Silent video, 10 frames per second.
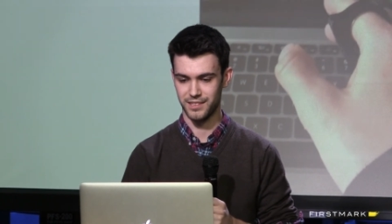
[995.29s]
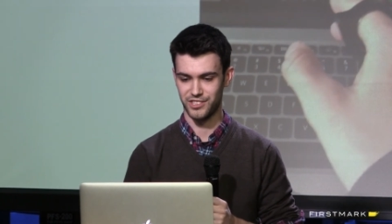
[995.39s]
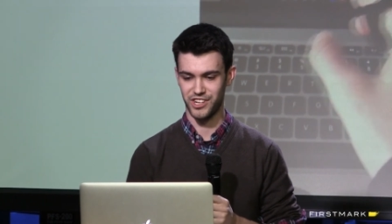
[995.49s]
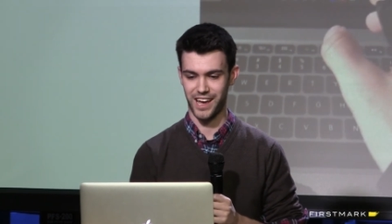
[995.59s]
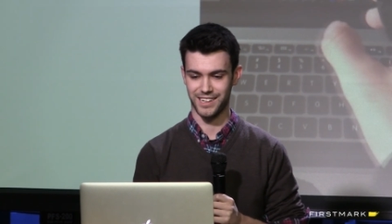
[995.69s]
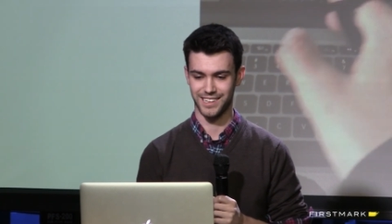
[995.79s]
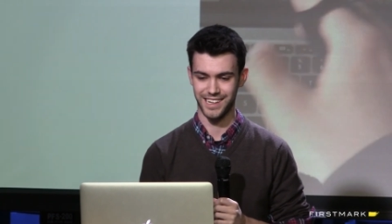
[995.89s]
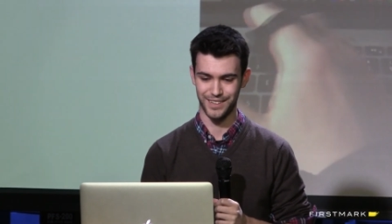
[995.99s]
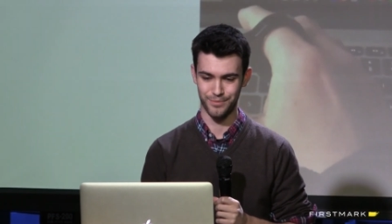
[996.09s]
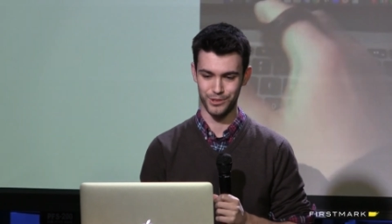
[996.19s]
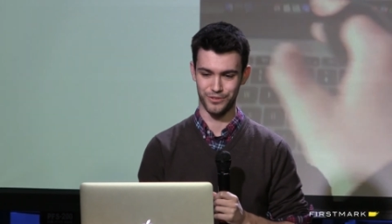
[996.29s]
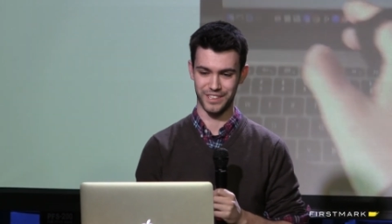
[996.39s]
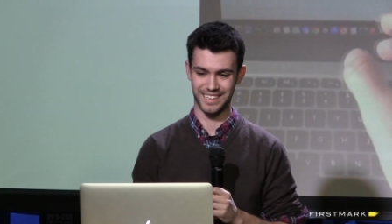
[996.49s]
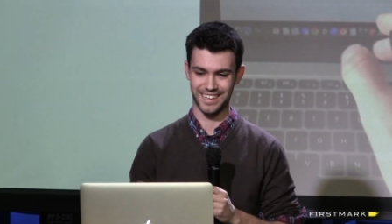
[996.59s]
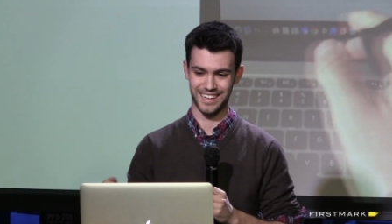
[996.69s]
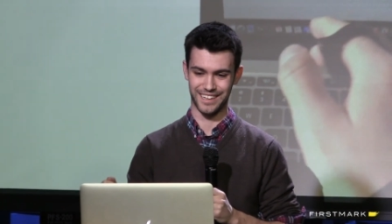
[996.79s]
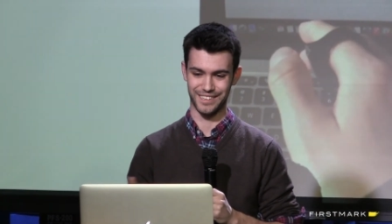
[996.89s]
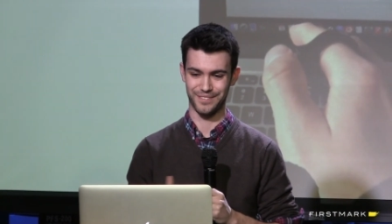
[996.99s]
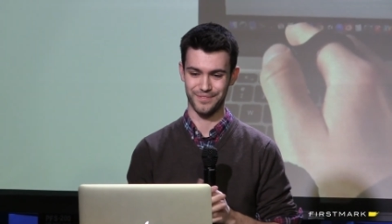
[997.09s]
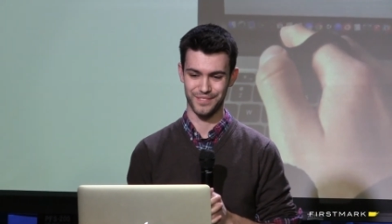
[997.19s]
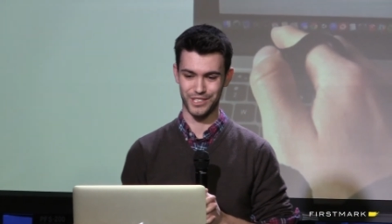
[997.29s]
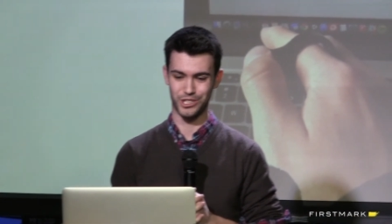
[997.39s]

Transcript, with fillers: is Jack again moving uh, the